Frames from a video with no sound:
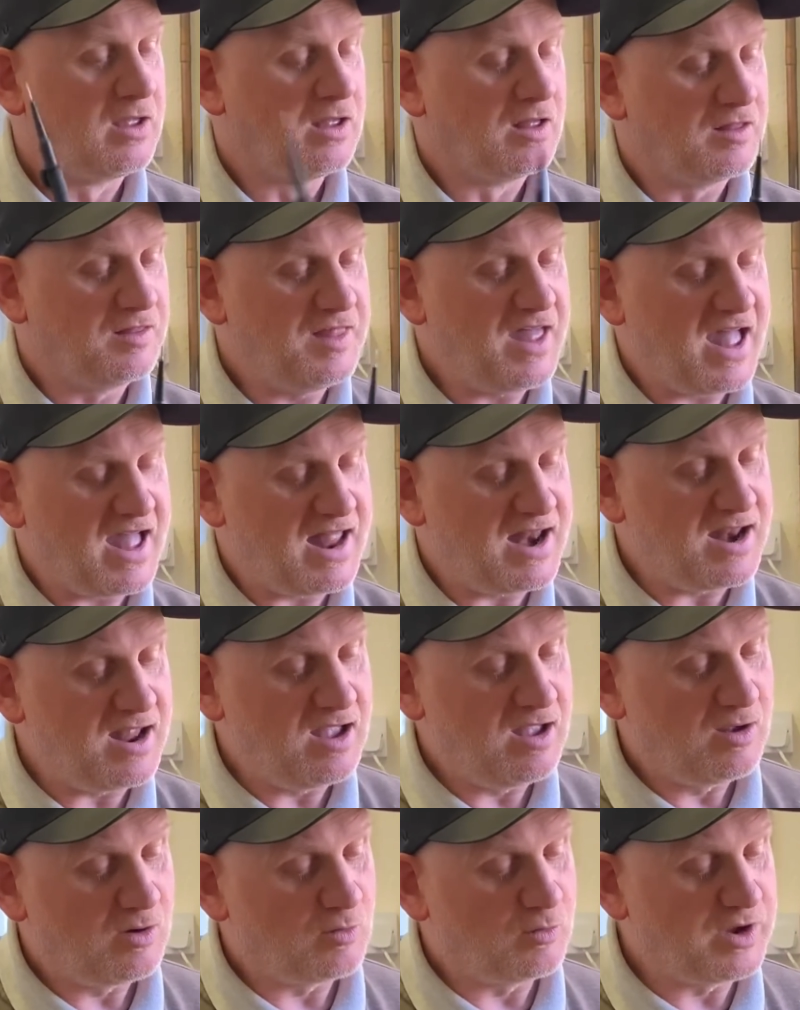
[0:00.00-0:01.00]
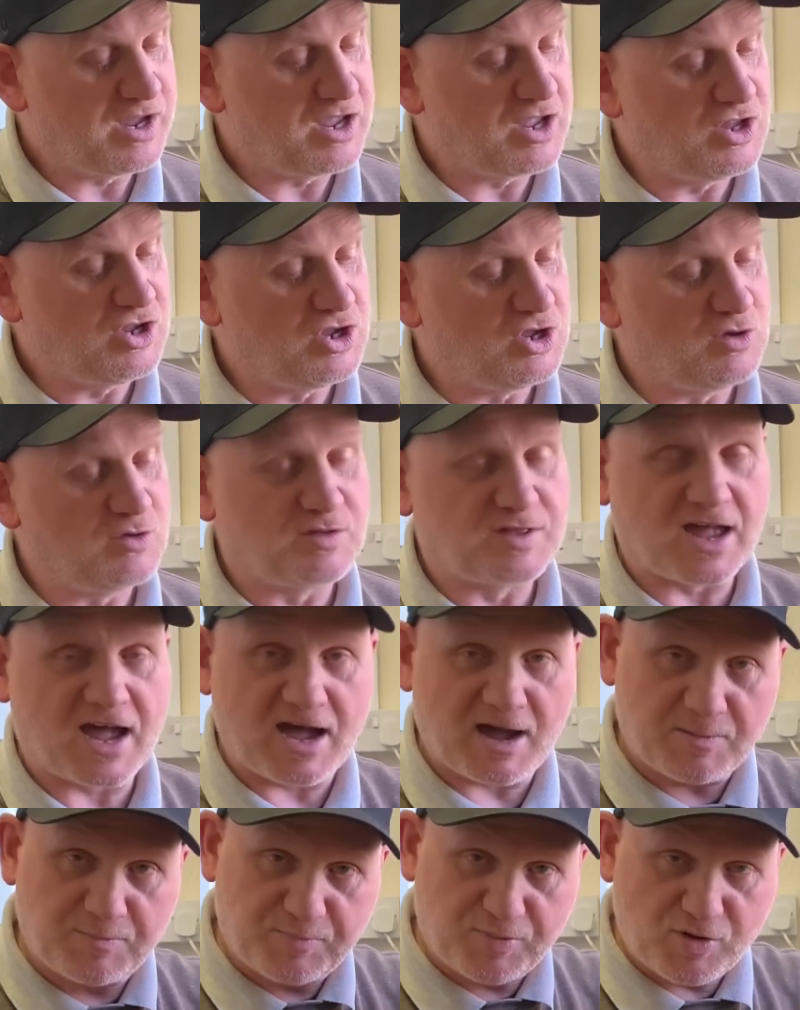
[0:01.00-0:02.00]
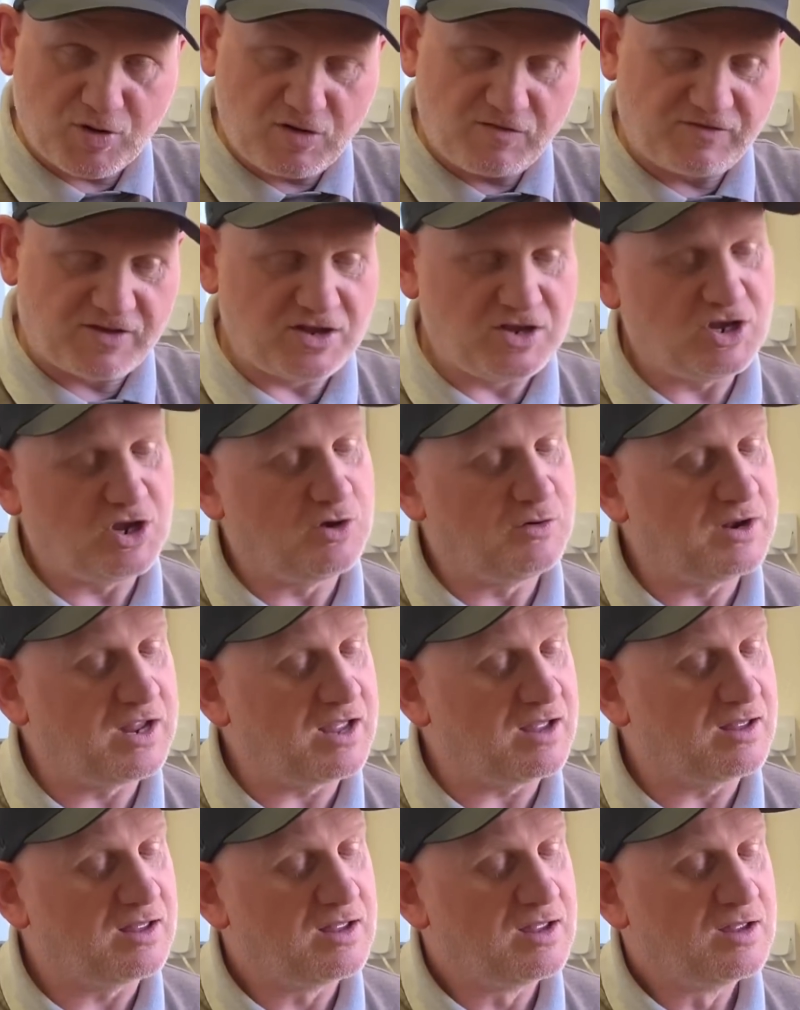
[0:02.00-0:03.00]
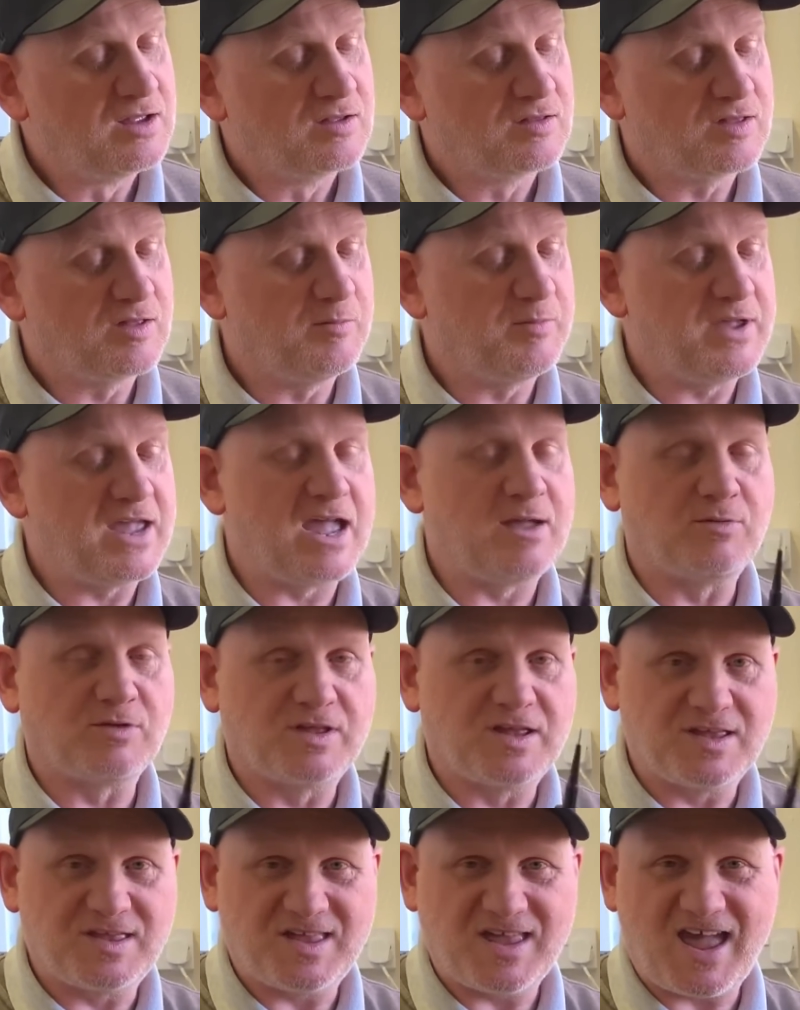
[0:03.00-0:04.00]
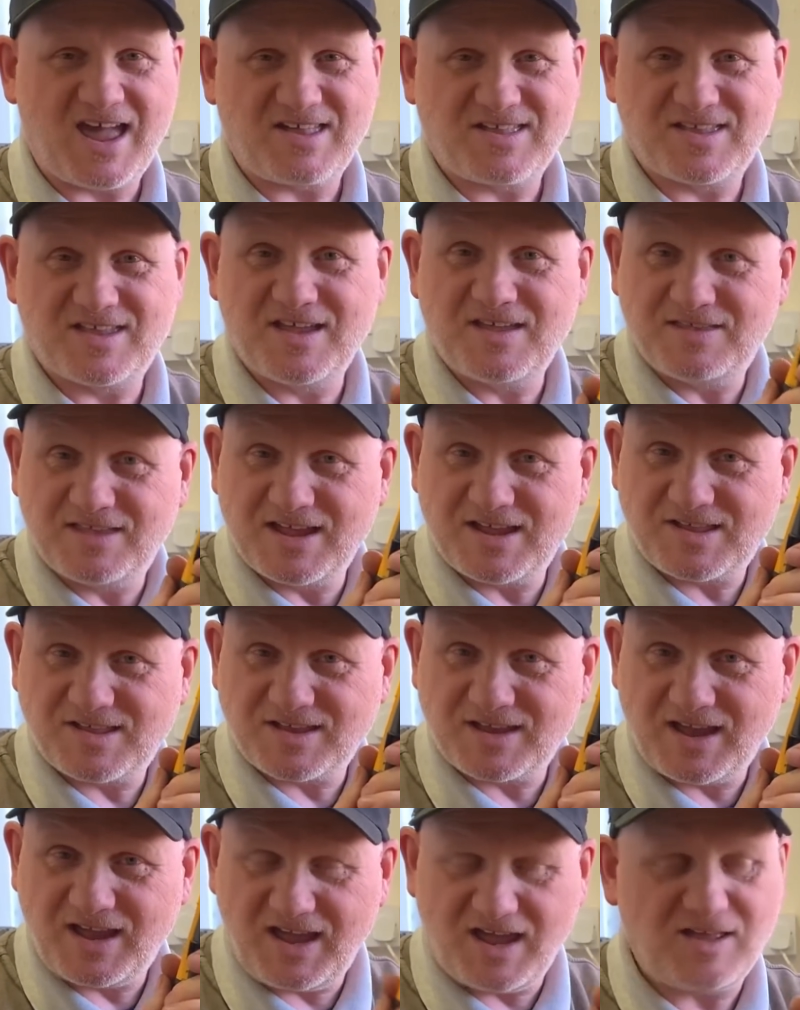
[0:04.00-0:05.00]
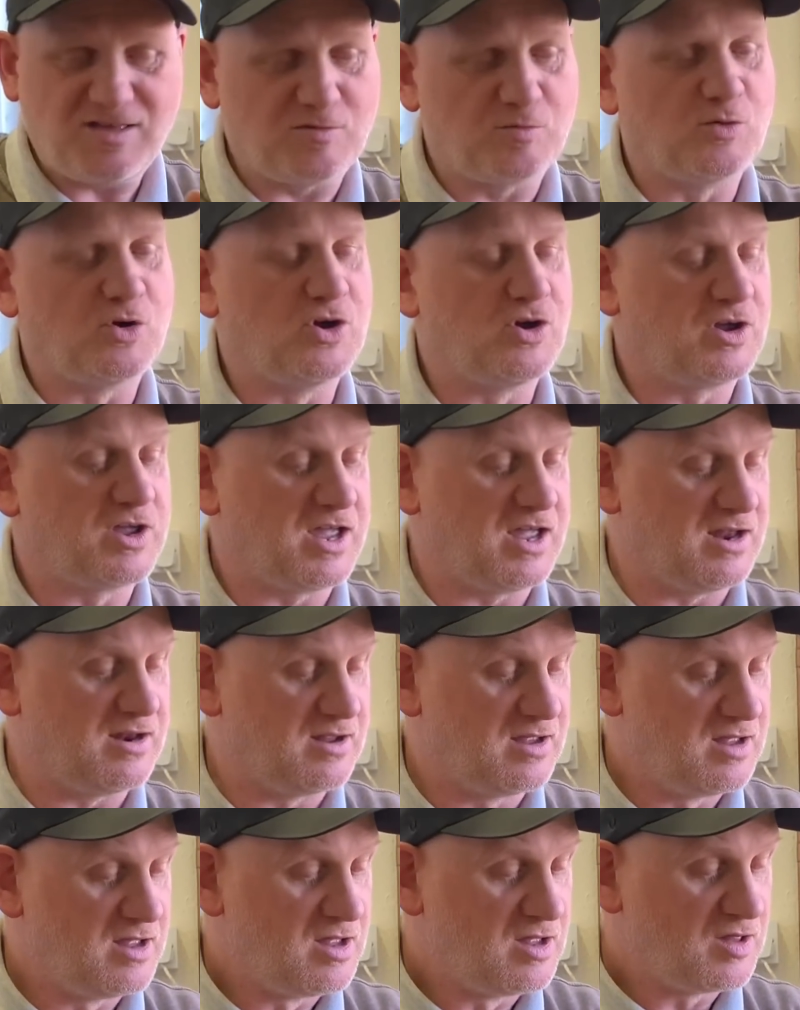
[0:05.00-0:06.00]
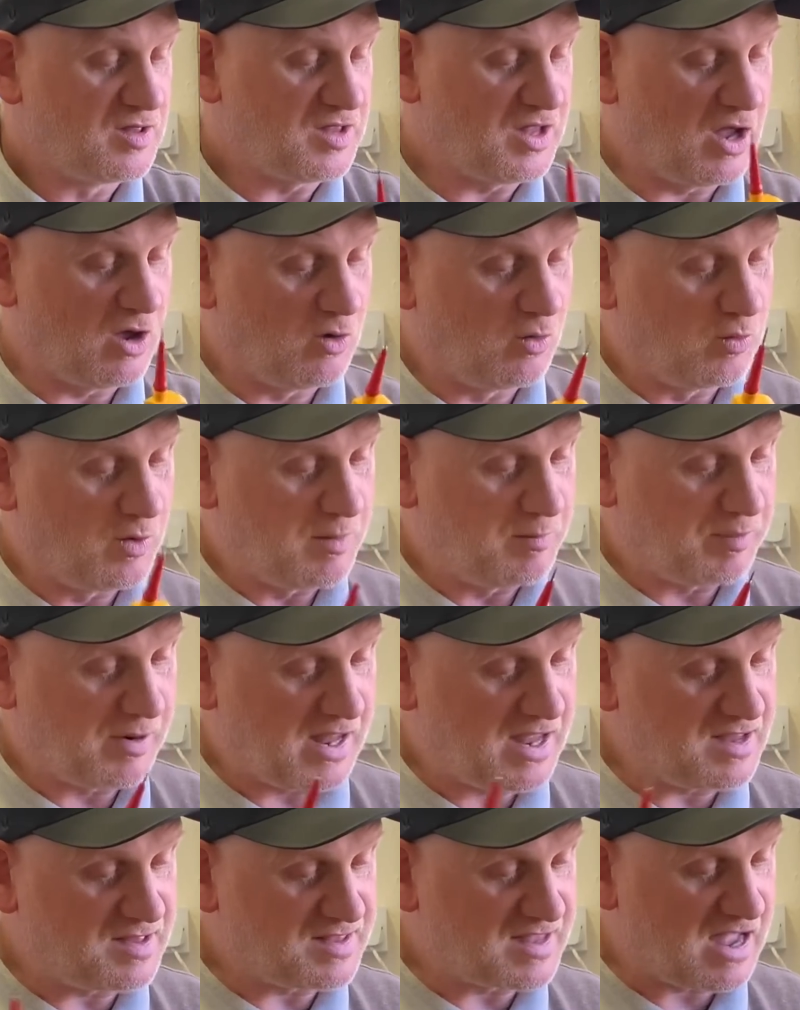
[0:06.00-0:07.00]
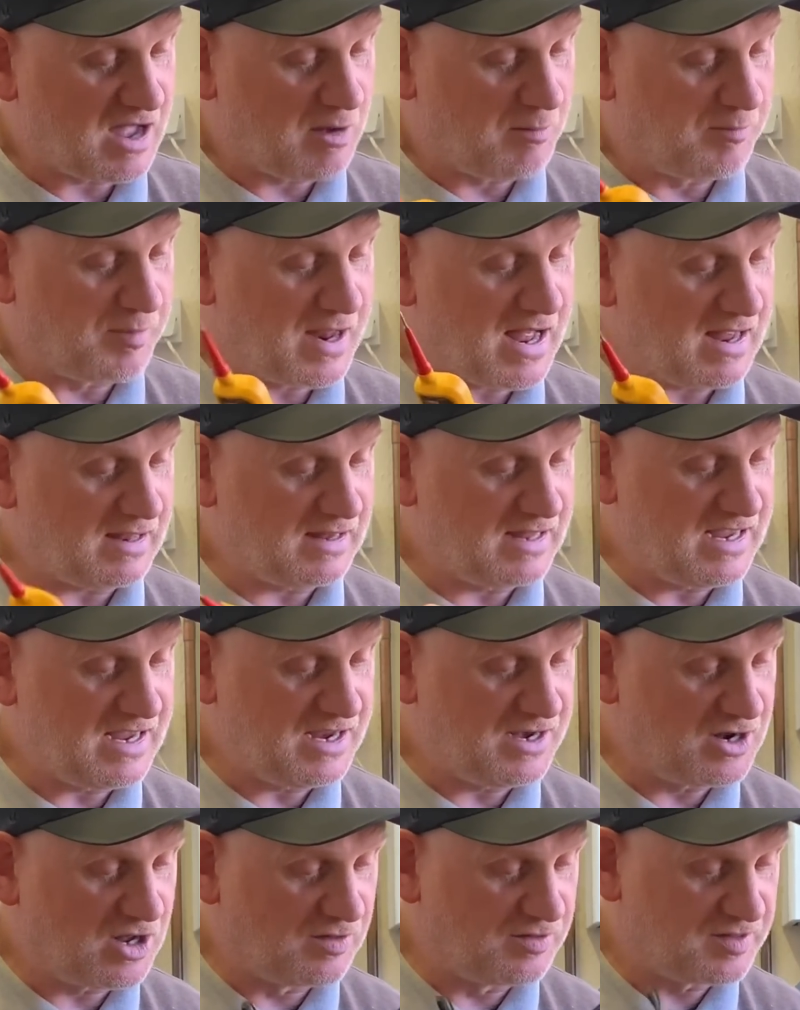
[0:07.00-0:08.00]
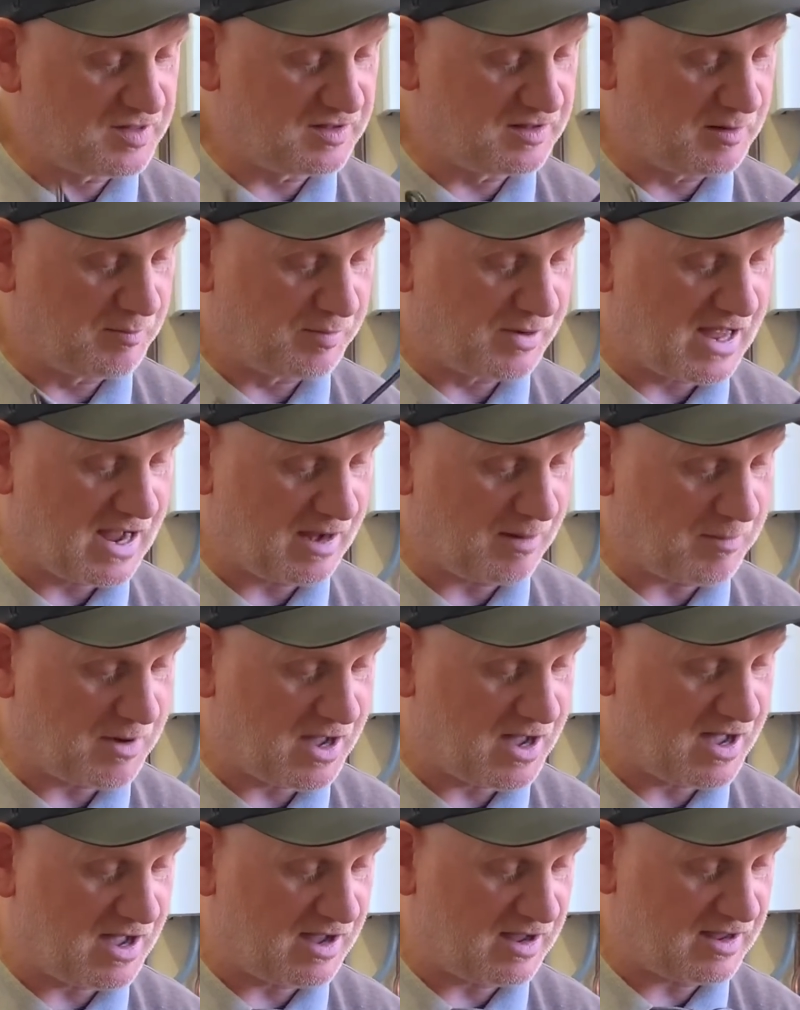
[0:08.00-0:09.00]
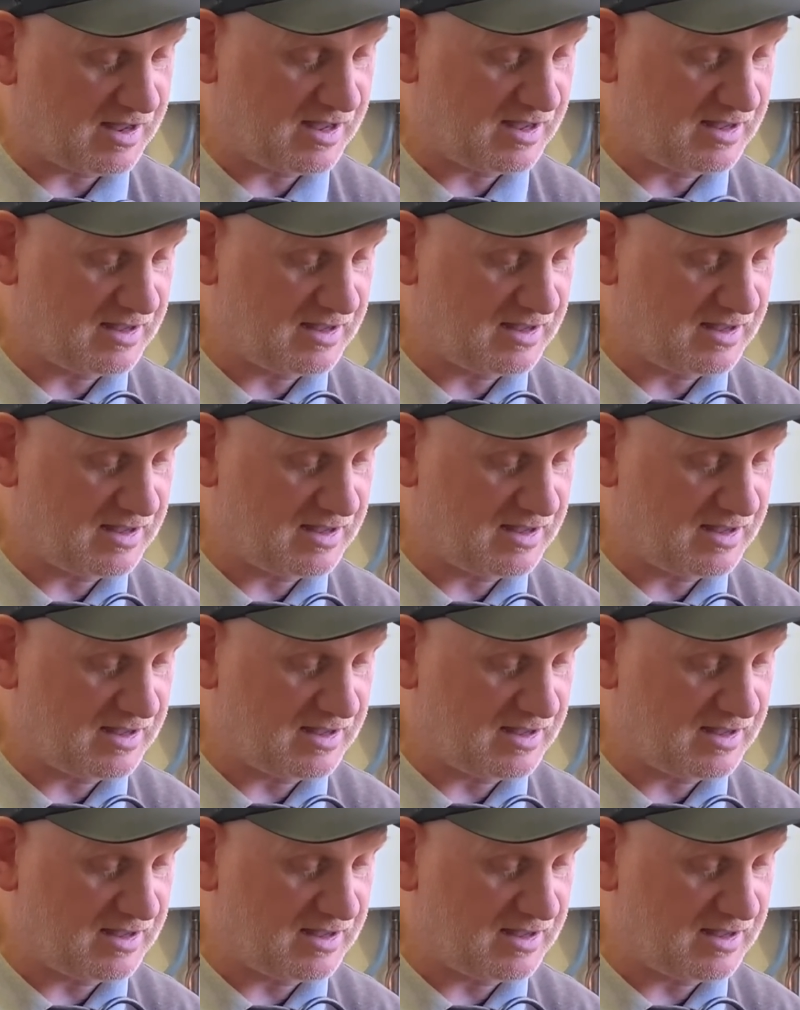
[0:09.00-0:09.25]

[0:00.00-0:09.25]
Then we can use our proving unit to be able to test that this is working. So we place our black lead onto the black mark,